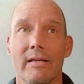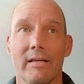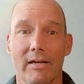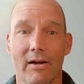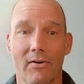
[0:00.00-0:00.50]

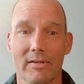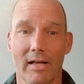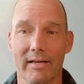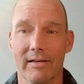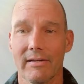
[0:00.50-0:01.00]
you know,
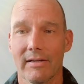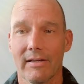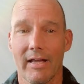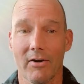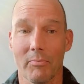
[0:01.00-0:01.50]
like,
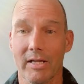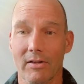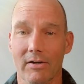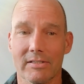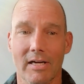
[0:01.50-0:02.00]
it'll be a
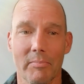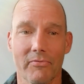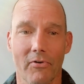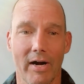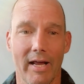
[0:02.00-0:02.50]
long time
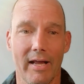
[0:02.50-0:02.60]
before